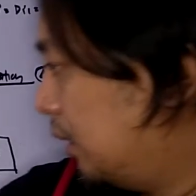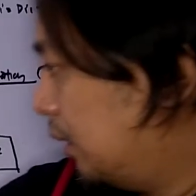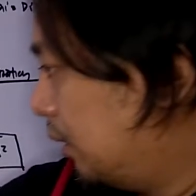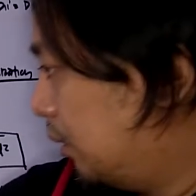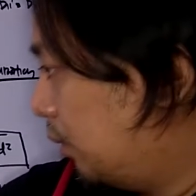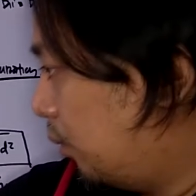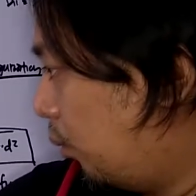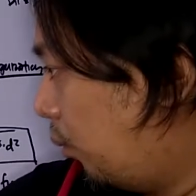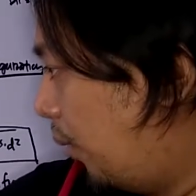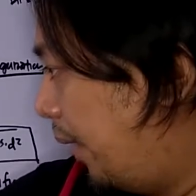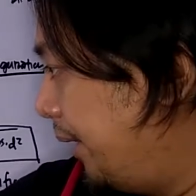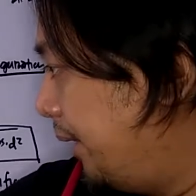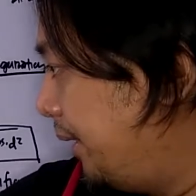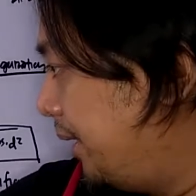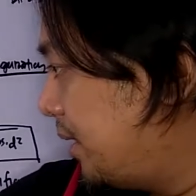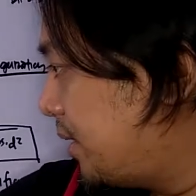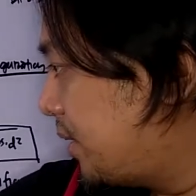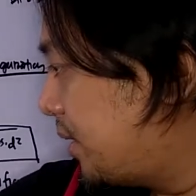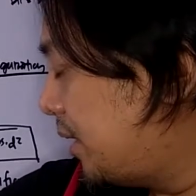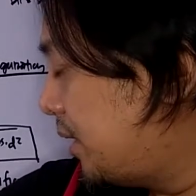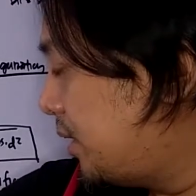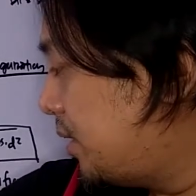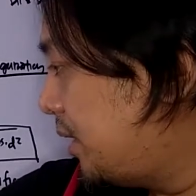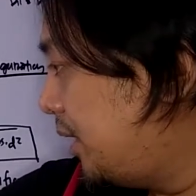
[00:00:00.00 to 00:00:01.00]
one
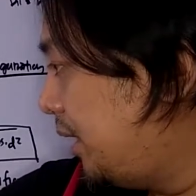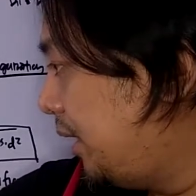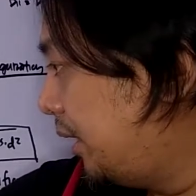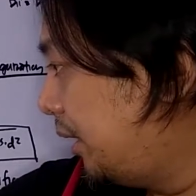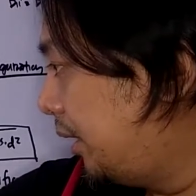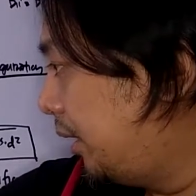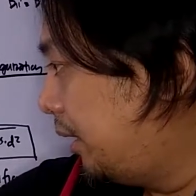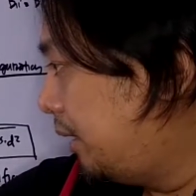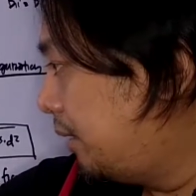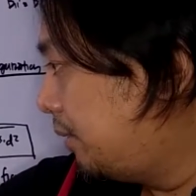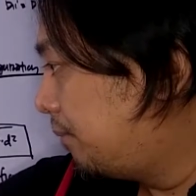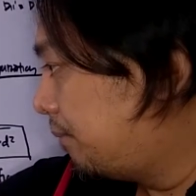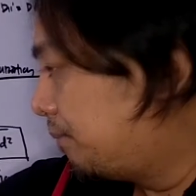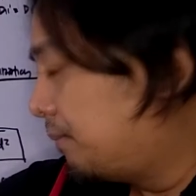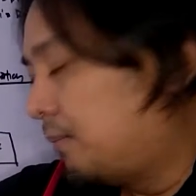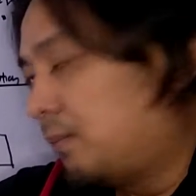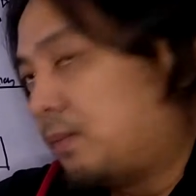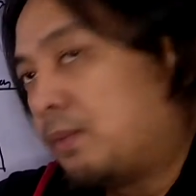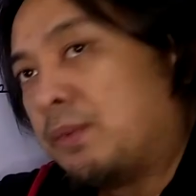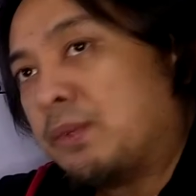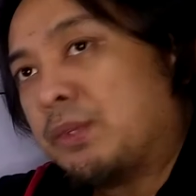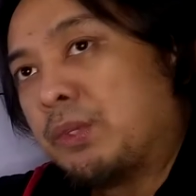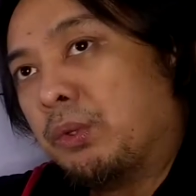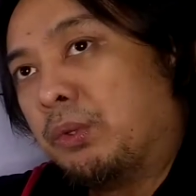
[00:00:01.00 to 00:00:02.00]
distance here,
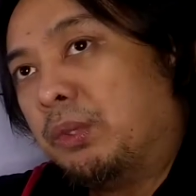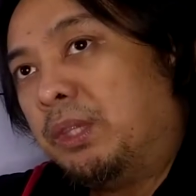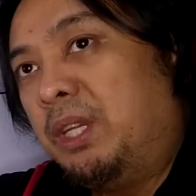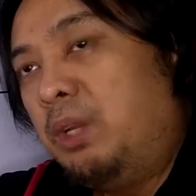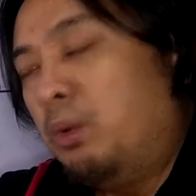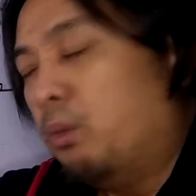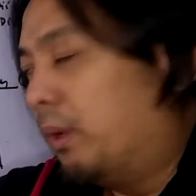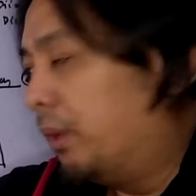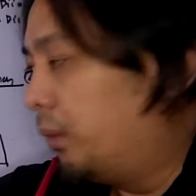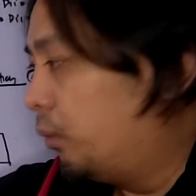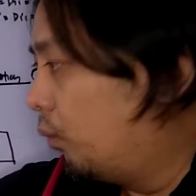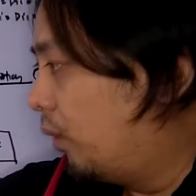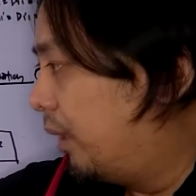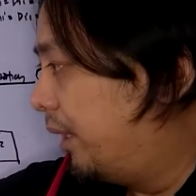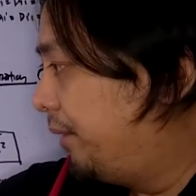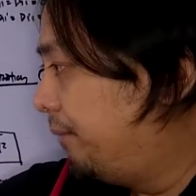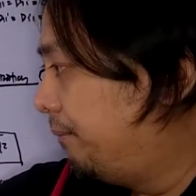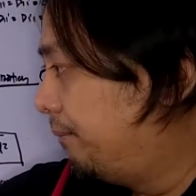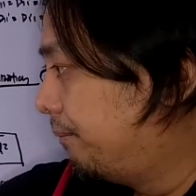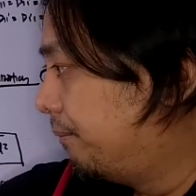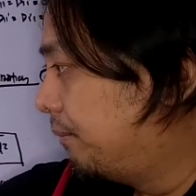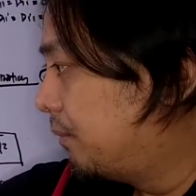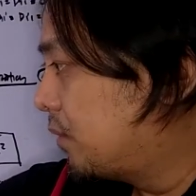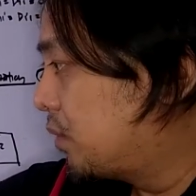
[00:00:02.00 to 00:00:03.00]
so D11,
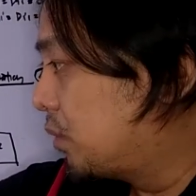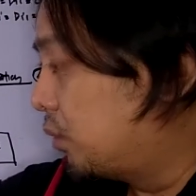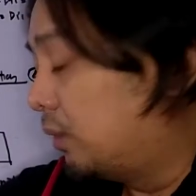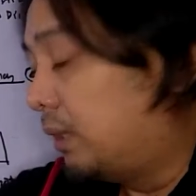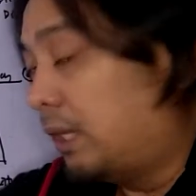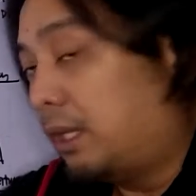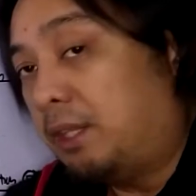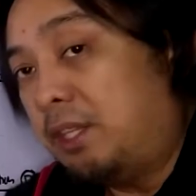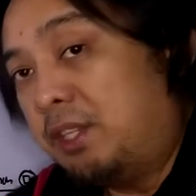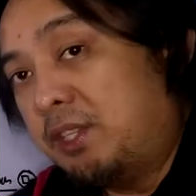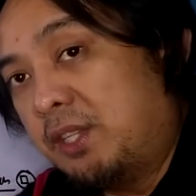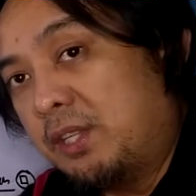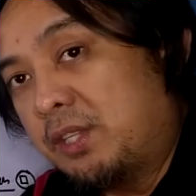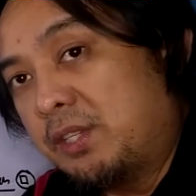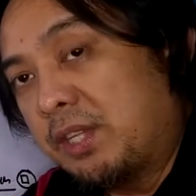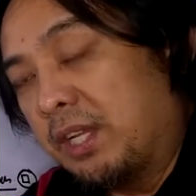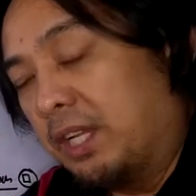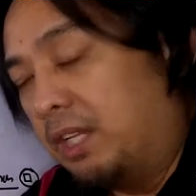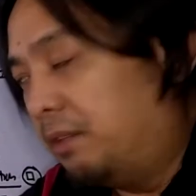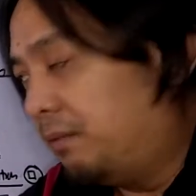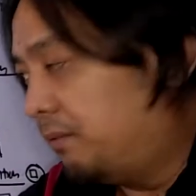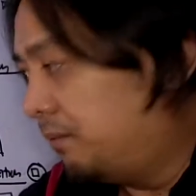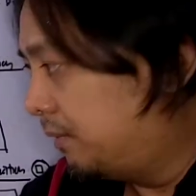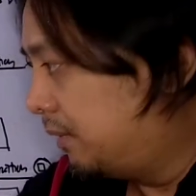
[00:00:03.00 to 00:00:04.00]
so that is the self,